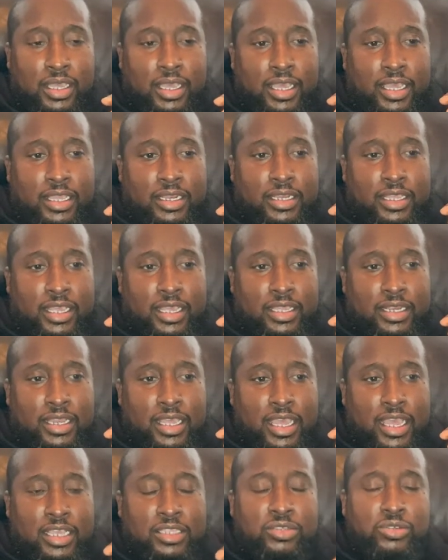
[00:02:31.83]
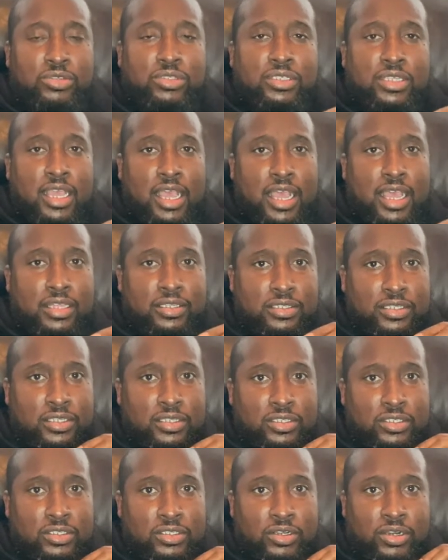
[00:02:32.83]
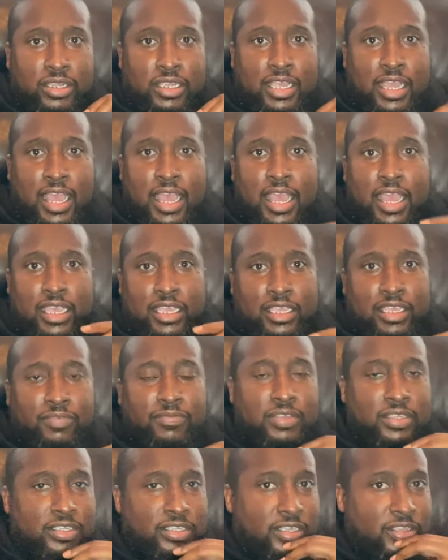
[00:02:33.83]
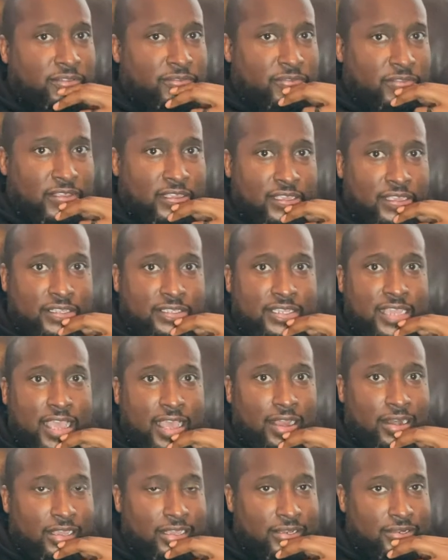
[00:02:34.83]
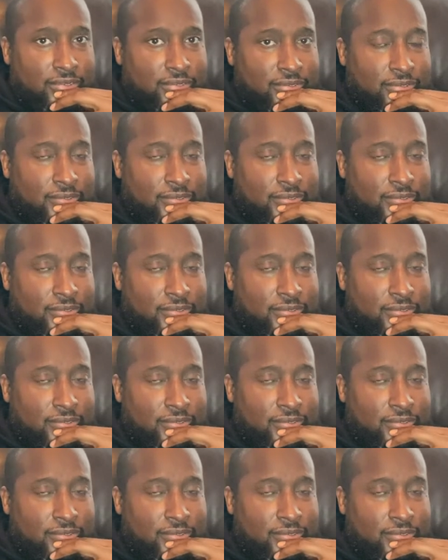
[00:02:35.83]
and and exercising your God-given gift and talent.